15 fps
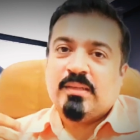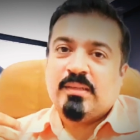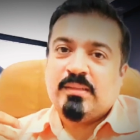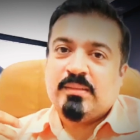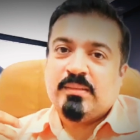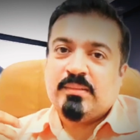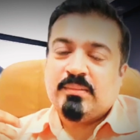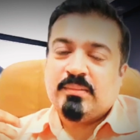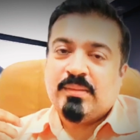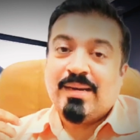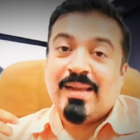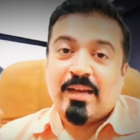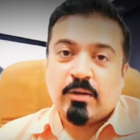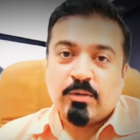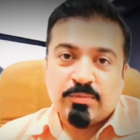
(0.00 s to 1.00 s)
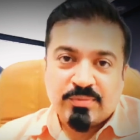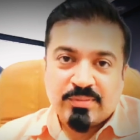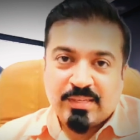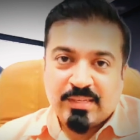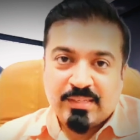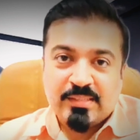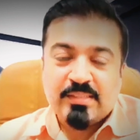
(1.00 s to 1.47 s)
uh, lack
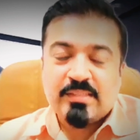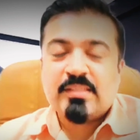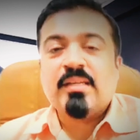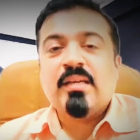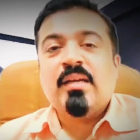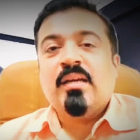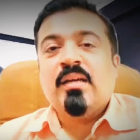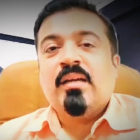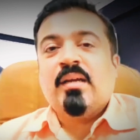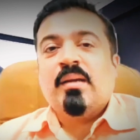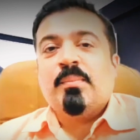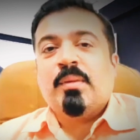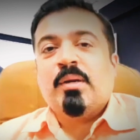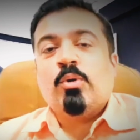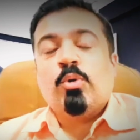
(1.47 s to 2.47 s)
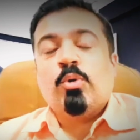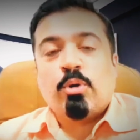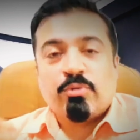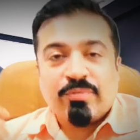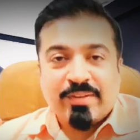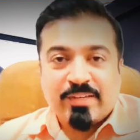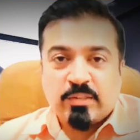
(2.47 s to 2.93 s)
of skills but a
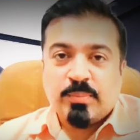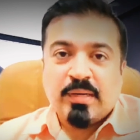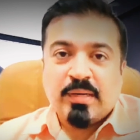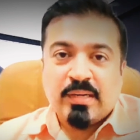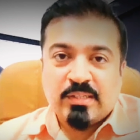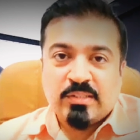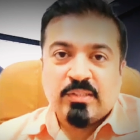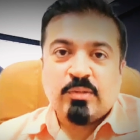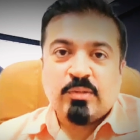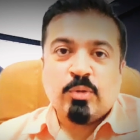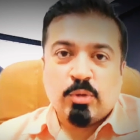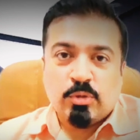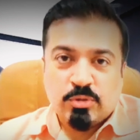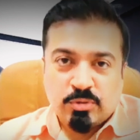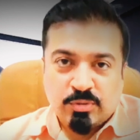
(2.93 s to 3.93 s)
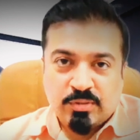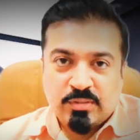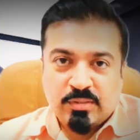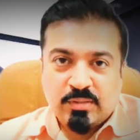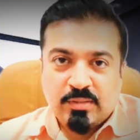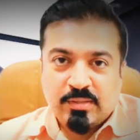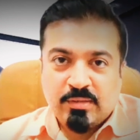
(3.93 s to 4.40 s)
lot of expectation could also
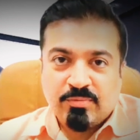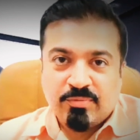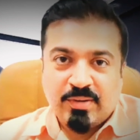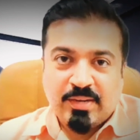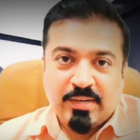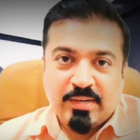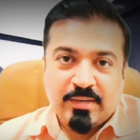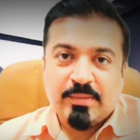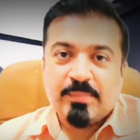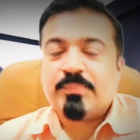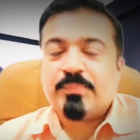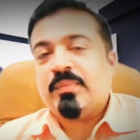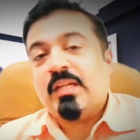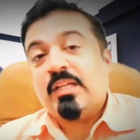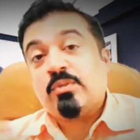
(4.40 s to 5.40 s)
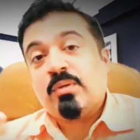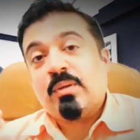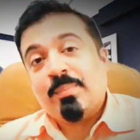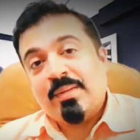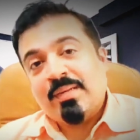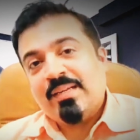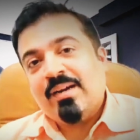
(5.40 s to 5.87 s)
result in failure.
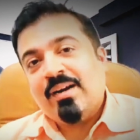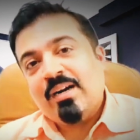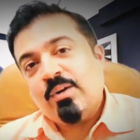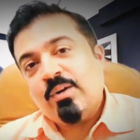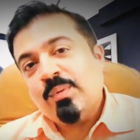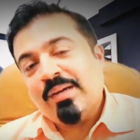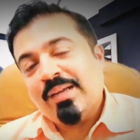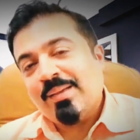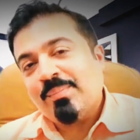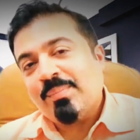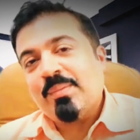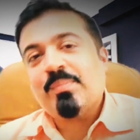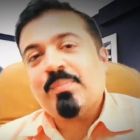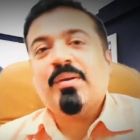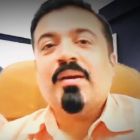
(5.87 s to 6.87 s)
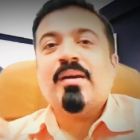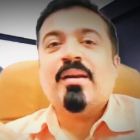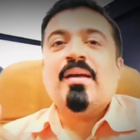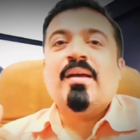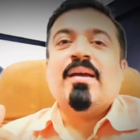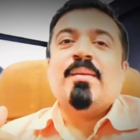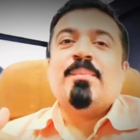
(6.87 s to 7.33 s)
That's why many hardworking
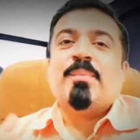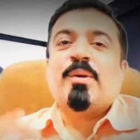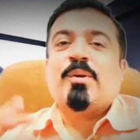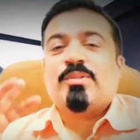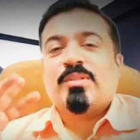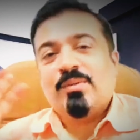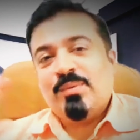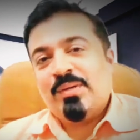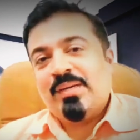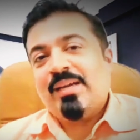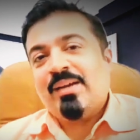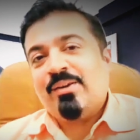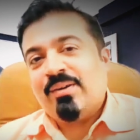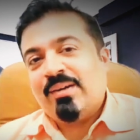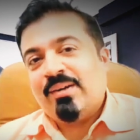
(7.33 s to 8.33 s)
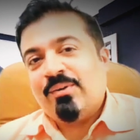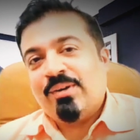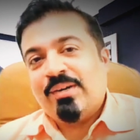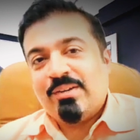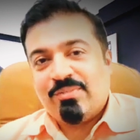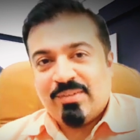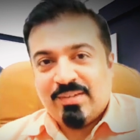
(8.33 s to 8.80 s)
people, because they're working
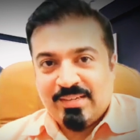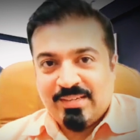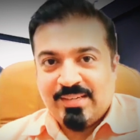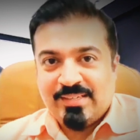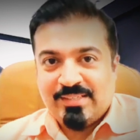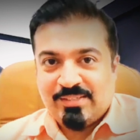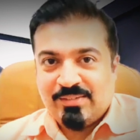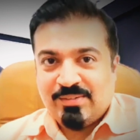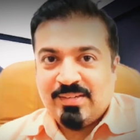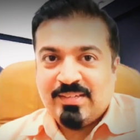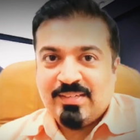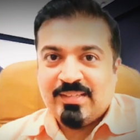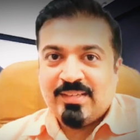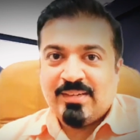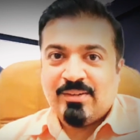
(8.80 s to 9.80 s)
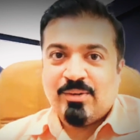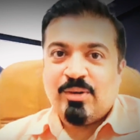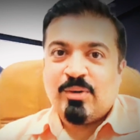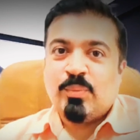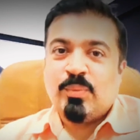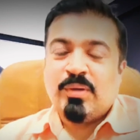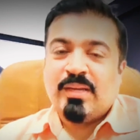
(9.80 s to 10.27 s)
on a different direction, right? They are
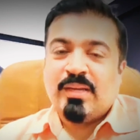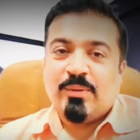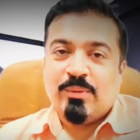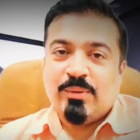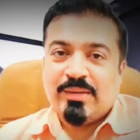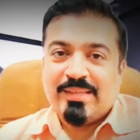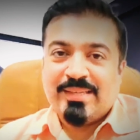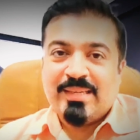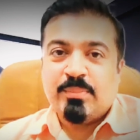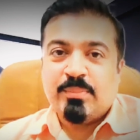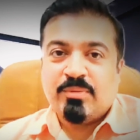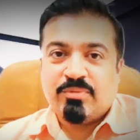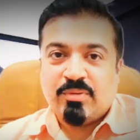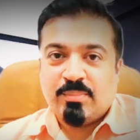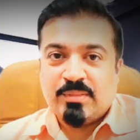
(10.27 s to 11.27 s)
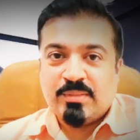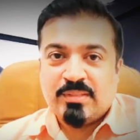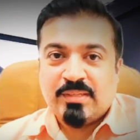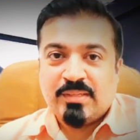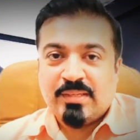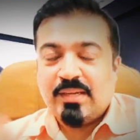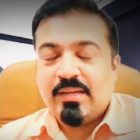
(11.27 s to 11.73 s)
not working on key
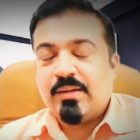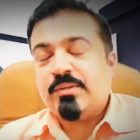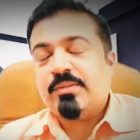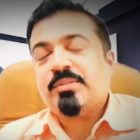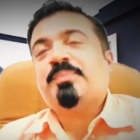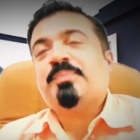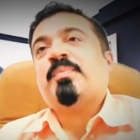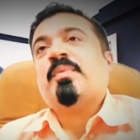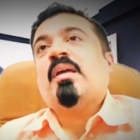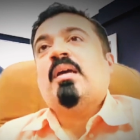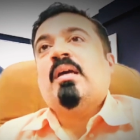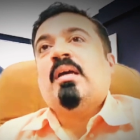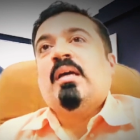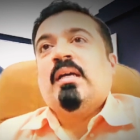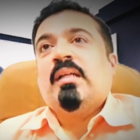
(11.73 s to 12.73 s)
performance indicators.